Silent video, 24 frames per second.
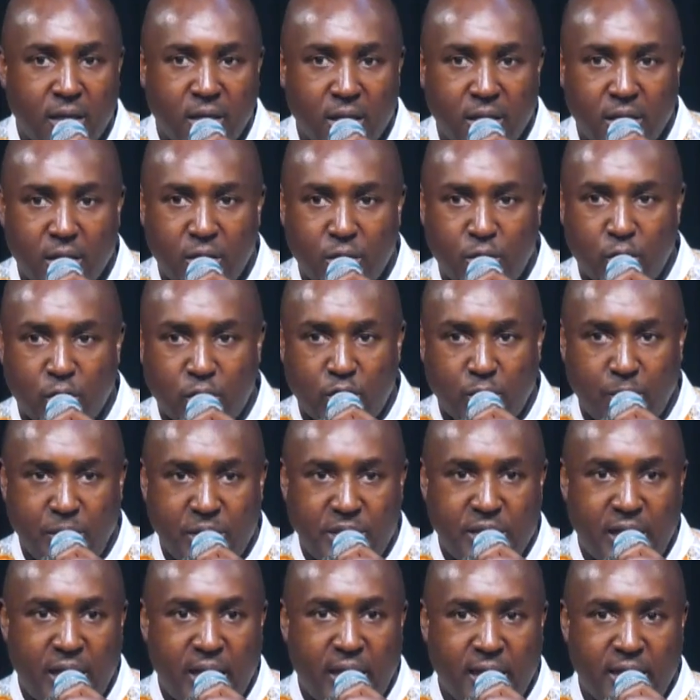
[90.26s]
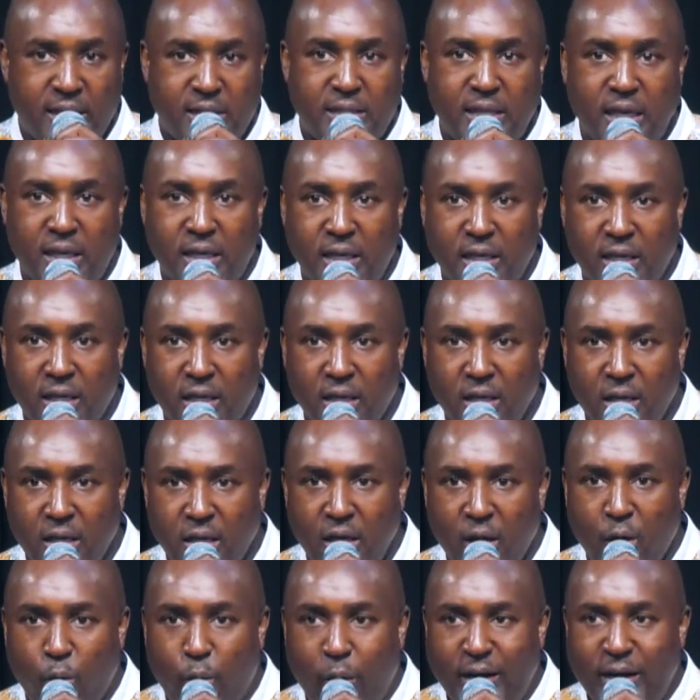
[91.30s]
Talk to me. Say understanding.
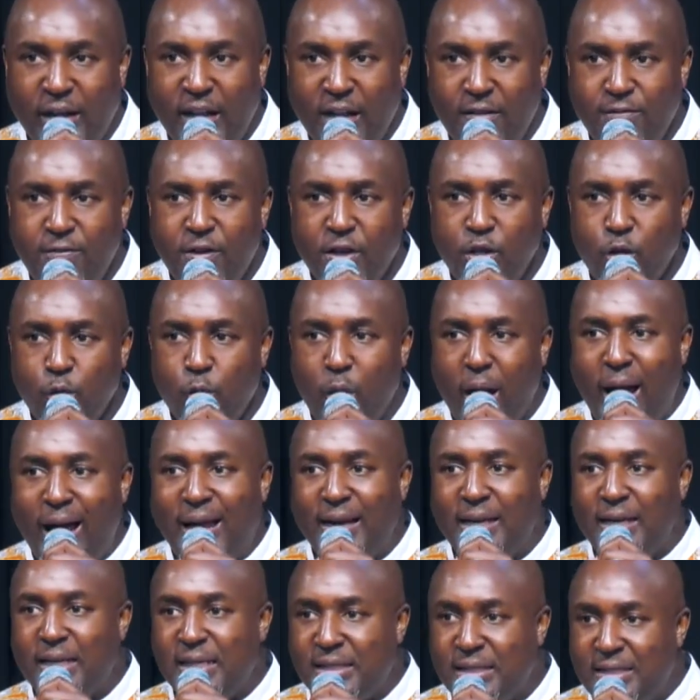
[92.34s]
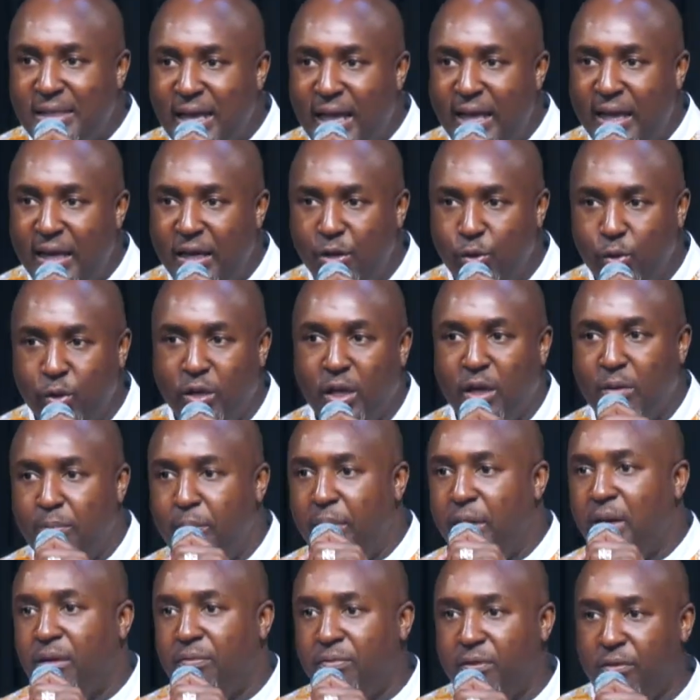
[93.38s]
Whatever you understand, you can
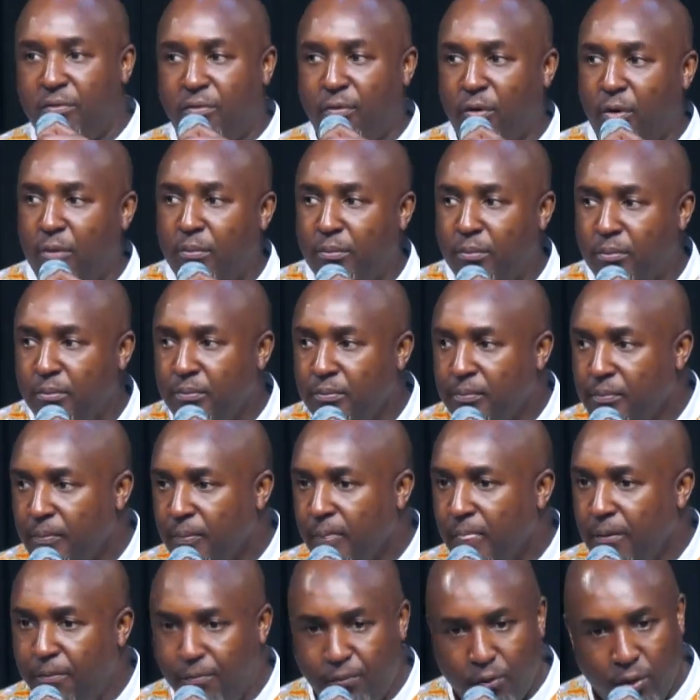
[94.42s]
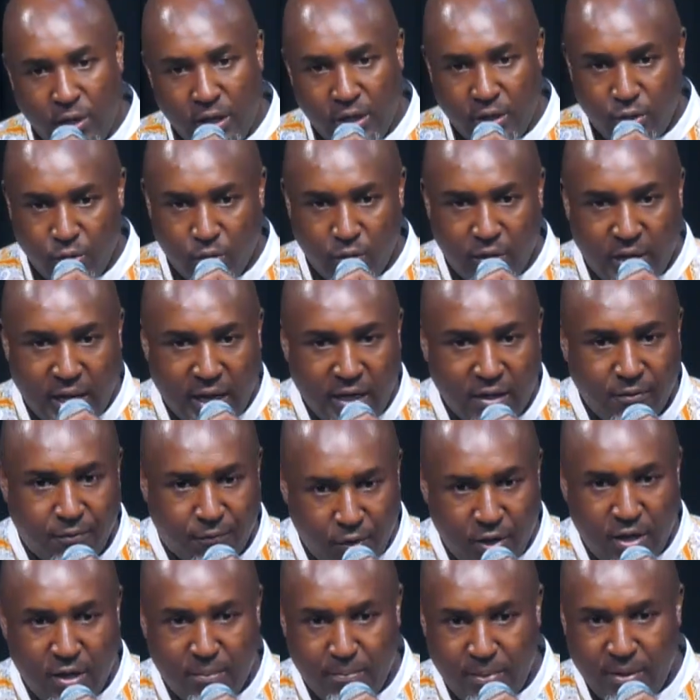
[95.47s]
benefit from fully. You can't
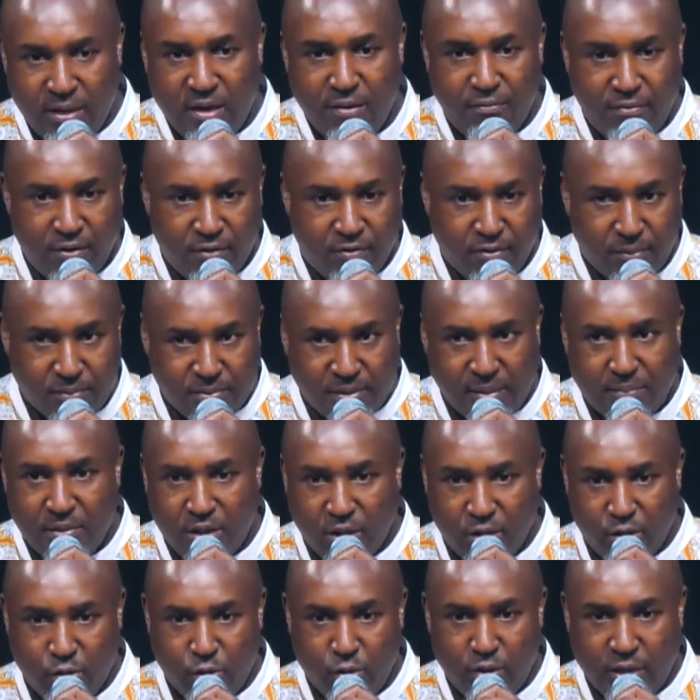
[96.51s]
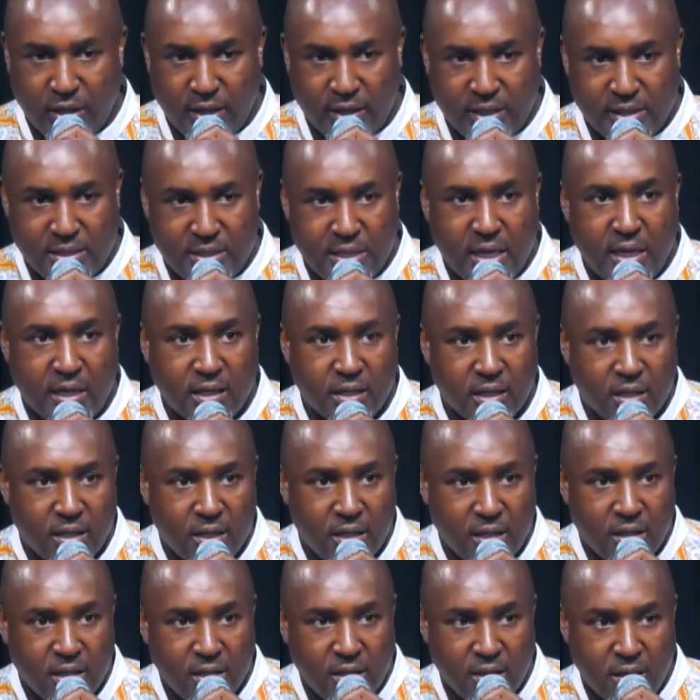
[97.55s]
fully benefit from something you don't understand.
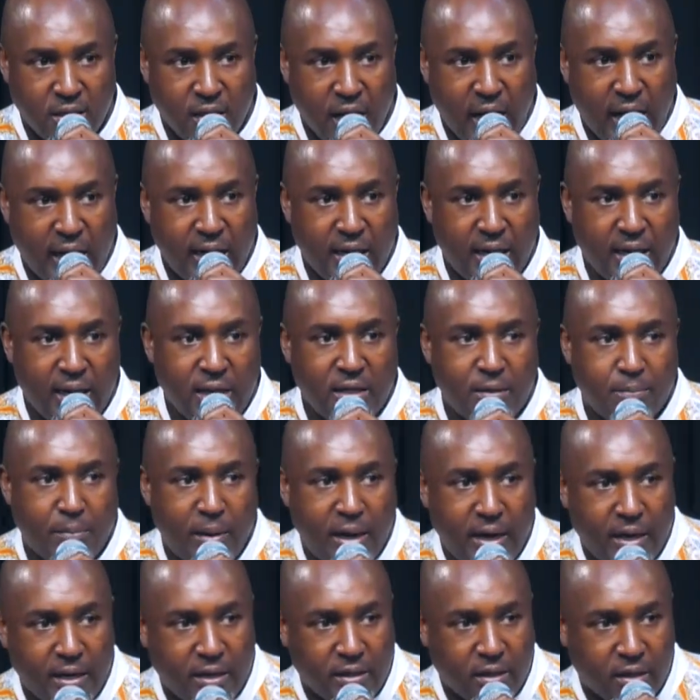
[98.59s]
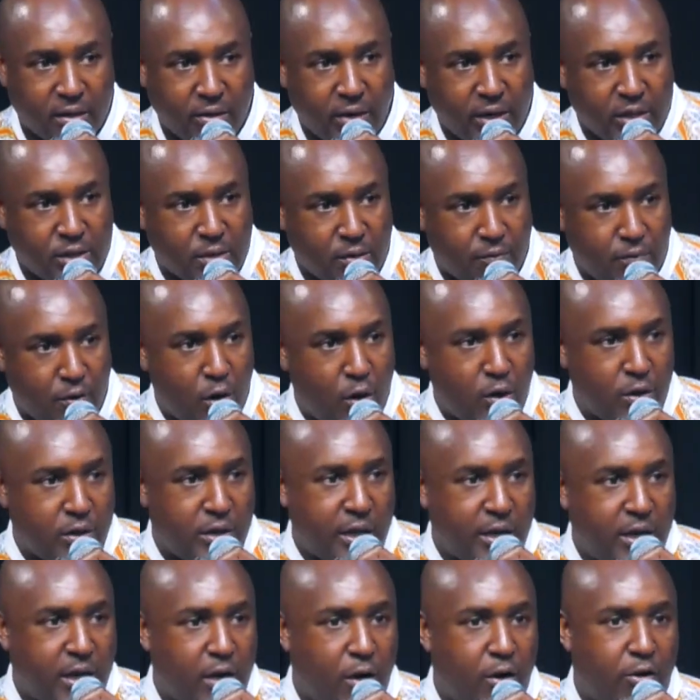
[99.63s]
I learned by the grace of God
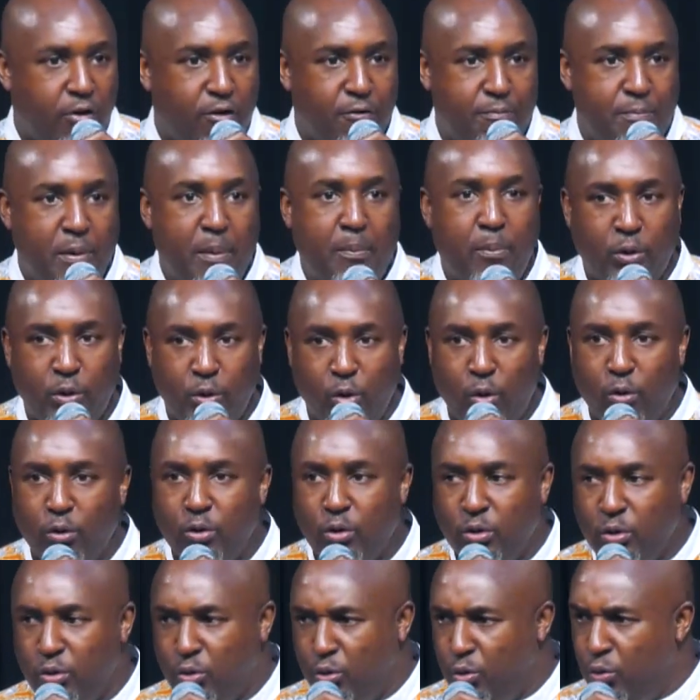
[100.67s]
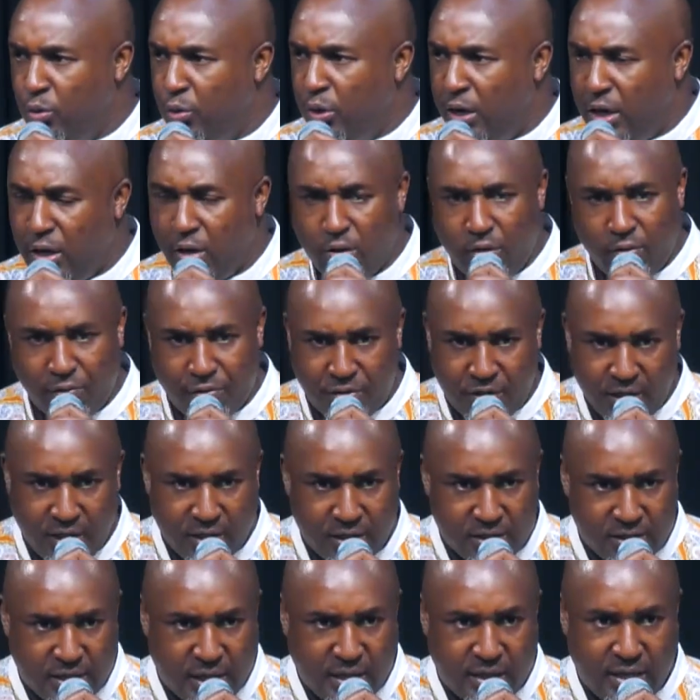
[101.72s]
that a lot of people don't do a lot of
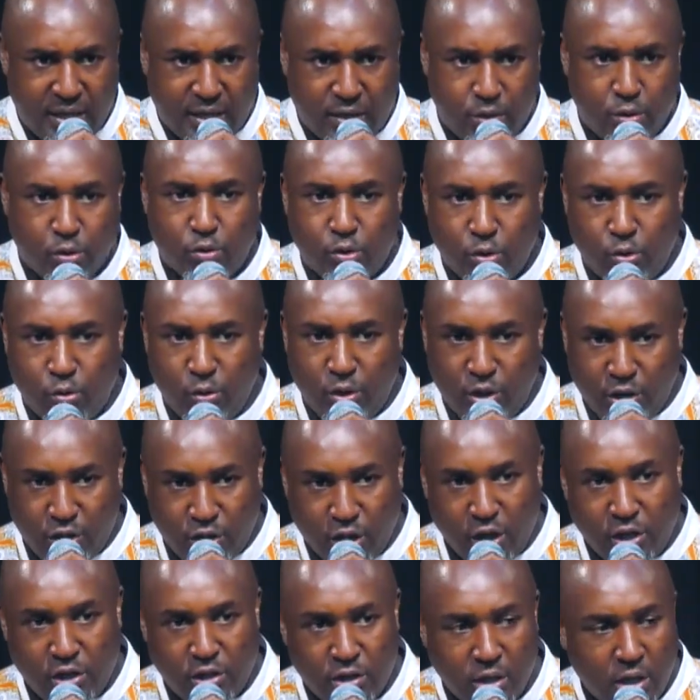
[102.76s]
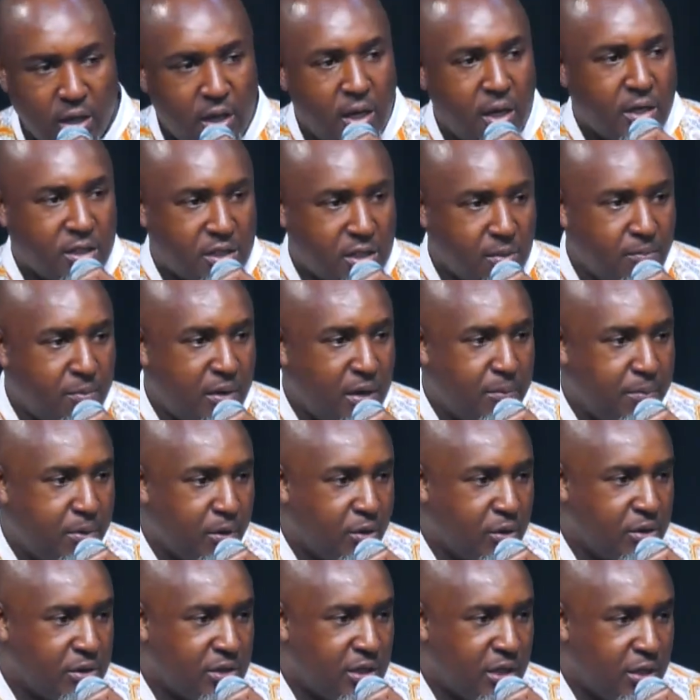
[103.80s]
things that they are told to do in church simply
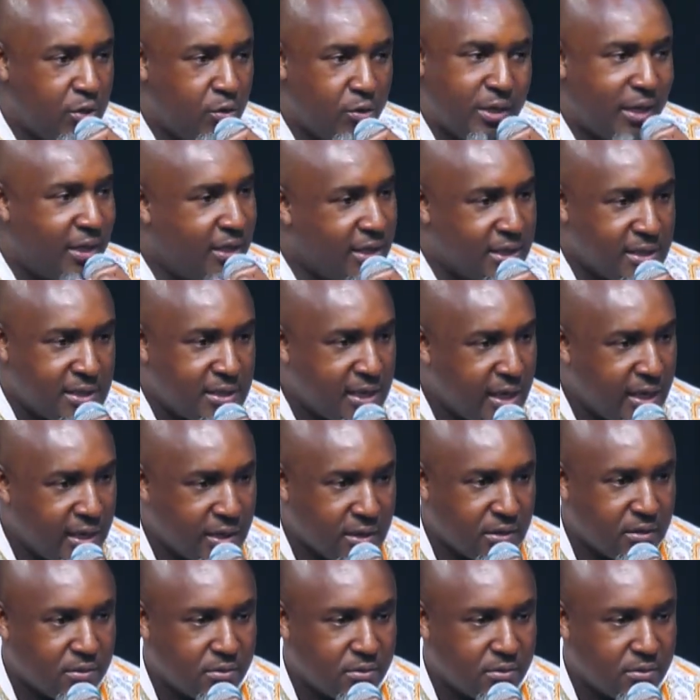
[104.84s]
because they don't understand.